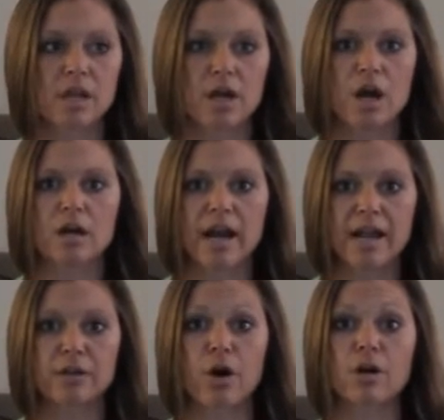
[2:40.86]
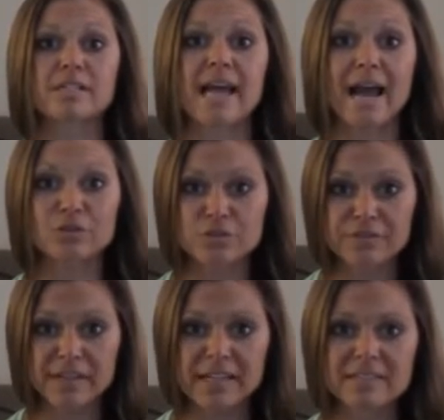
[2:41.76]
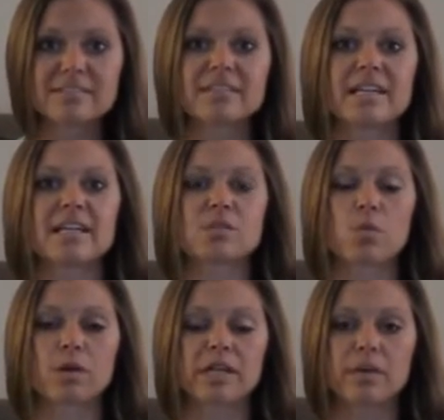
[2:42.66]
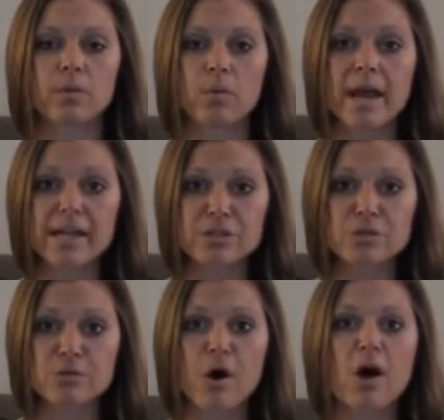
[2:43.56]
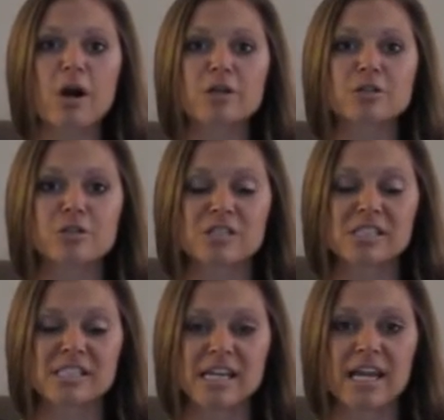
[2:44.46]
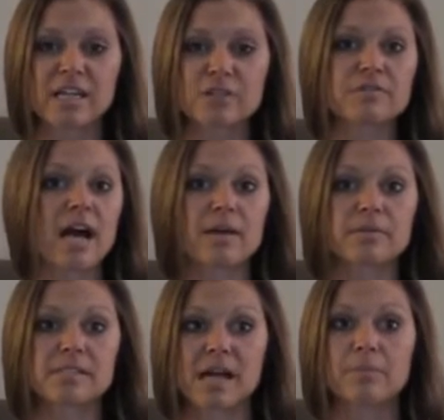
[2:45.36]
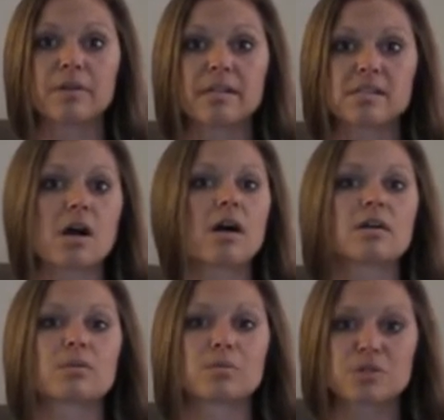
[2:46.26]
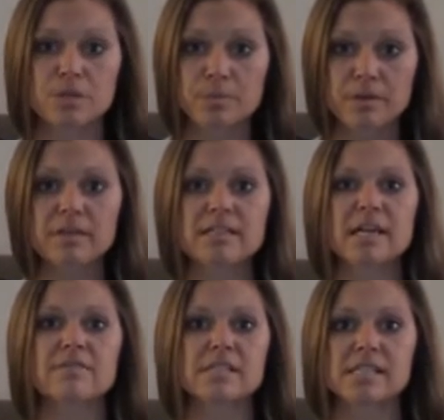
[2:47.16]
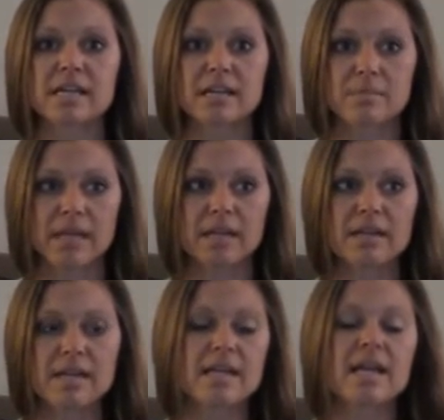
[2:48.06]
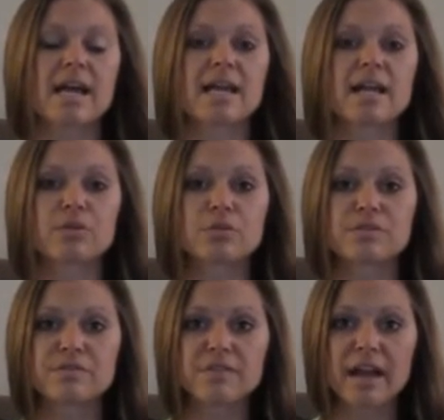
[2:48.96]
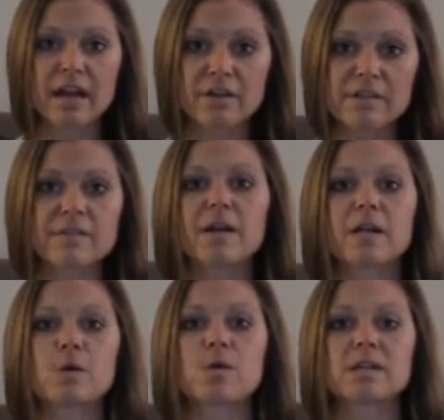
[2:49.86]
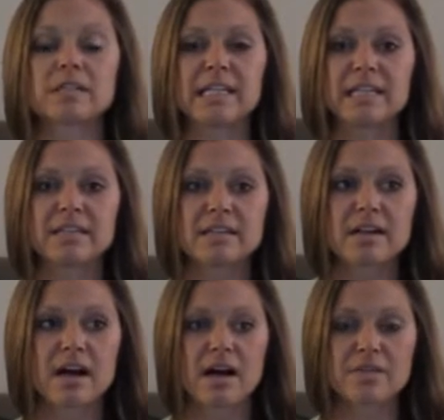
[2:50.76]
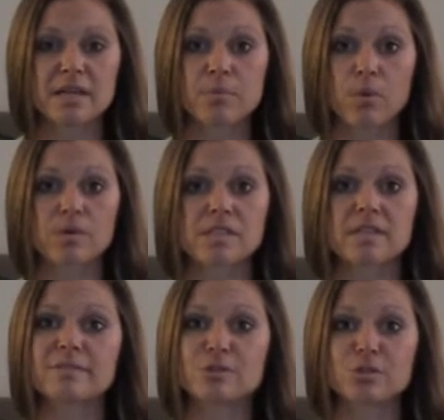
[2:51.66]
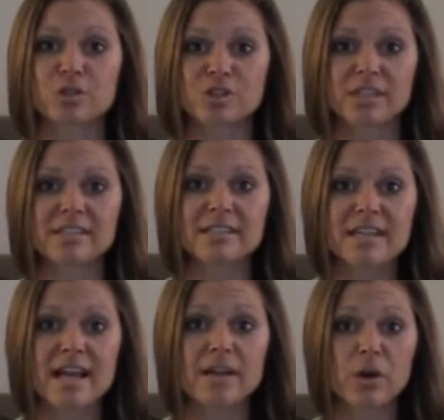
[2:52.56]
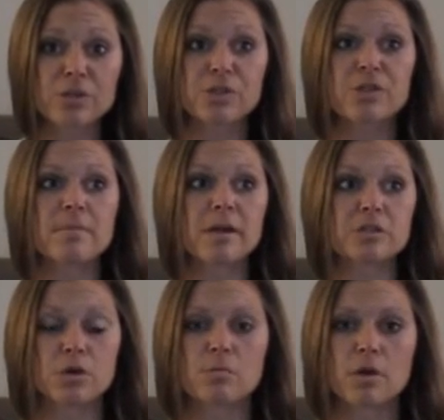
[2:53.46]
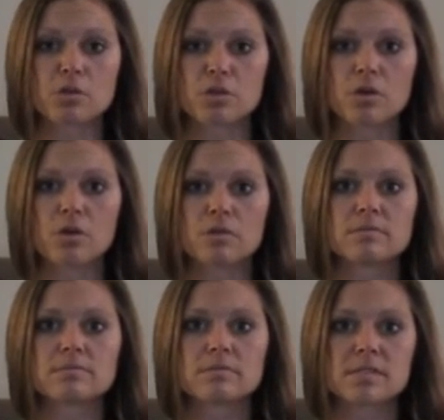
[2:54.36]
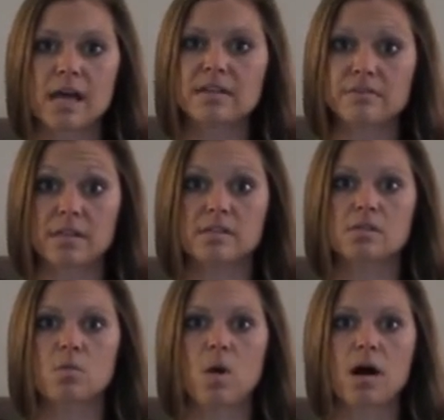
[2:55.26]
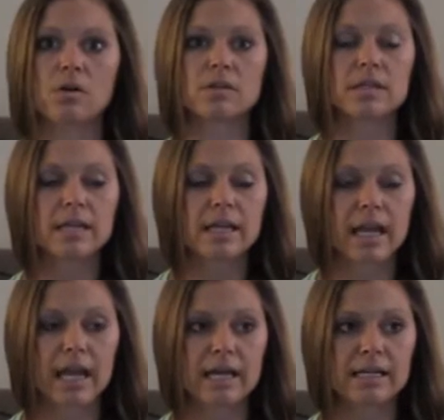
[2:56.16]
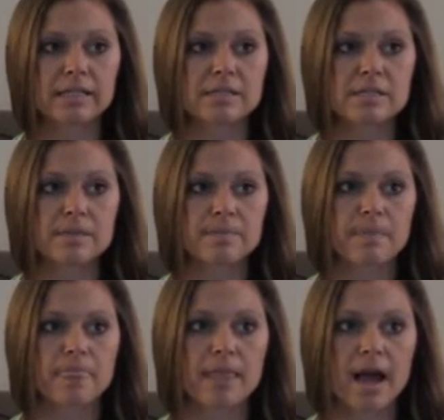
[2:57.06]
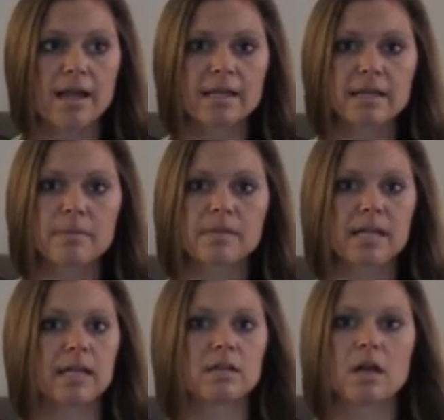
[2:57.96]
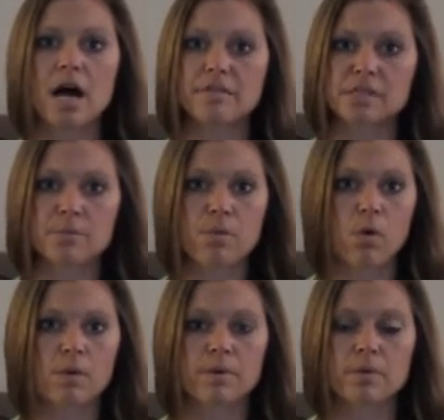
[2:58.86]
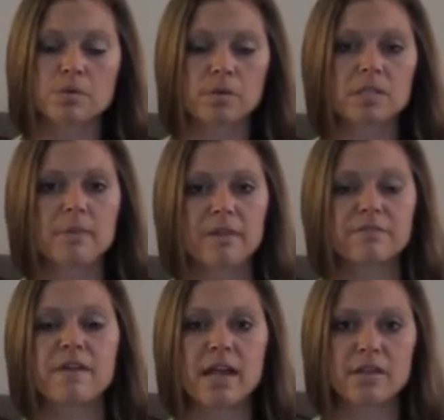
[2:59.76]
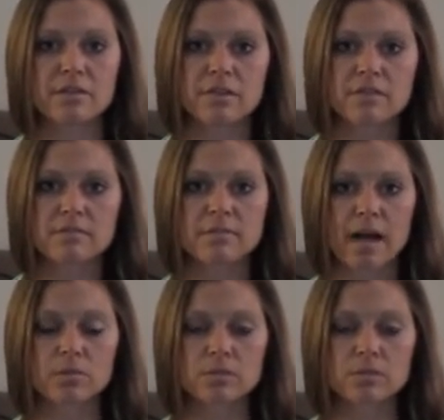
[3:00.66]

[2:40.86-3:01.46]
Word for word: all right, your heart is atrophied. It's working way too hard just to stand. You've got to stop playing soccer, which completely devastated me. And I learned very, very quickly uh, the importance of nutrition and also the mental emotional side of things as well. And I ended up getting a lot of support, but it was really my faith that